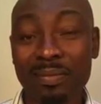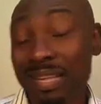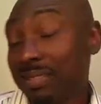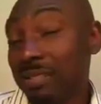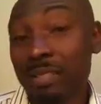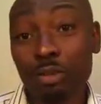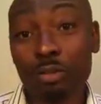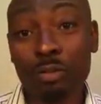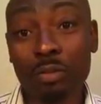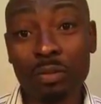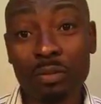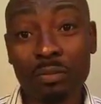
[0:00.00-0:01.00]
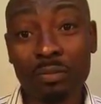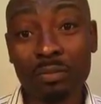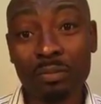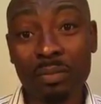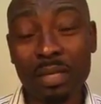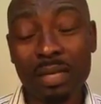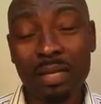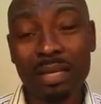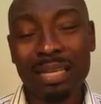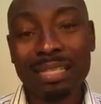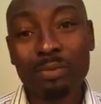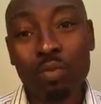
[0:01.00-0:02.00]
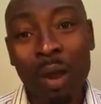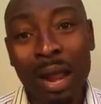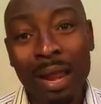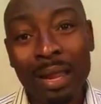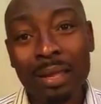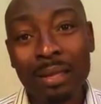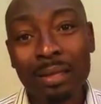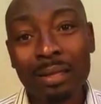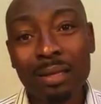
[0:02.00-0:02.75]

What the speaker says: That's the truth. That's why